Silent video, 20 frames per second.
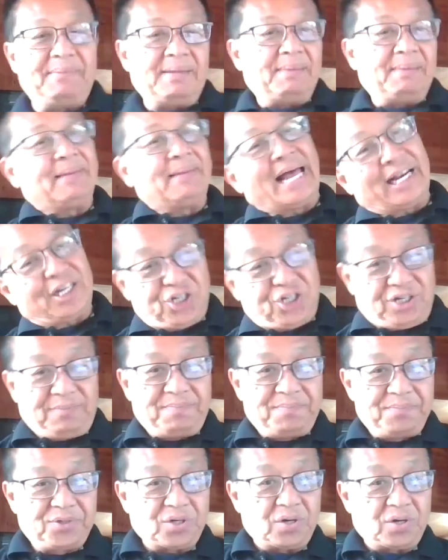the black sheep.
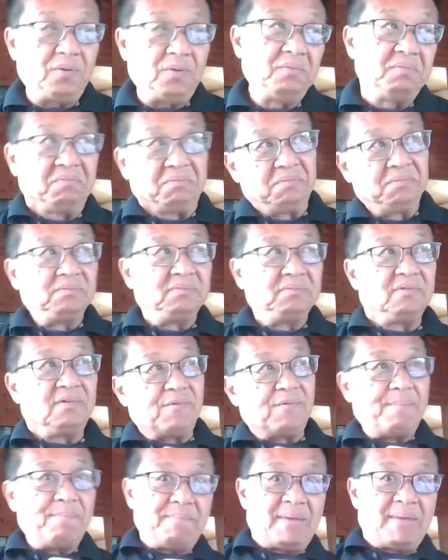So
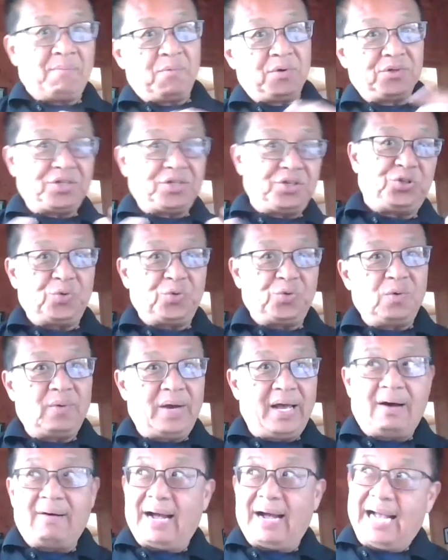when mom wasn't doing
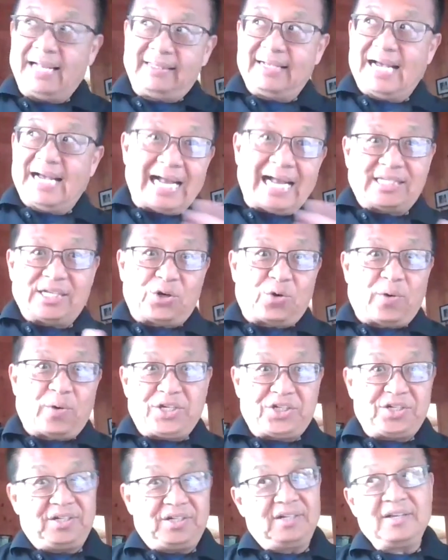well, I had to ask the
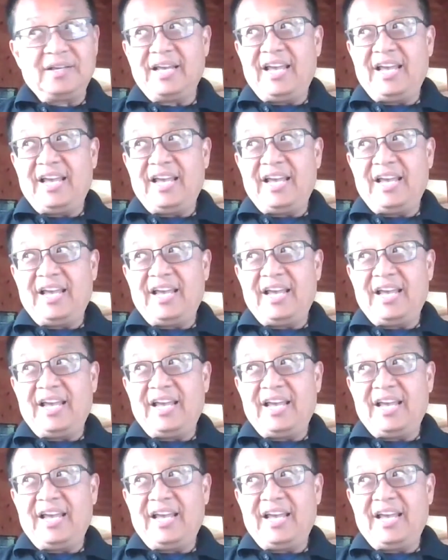question,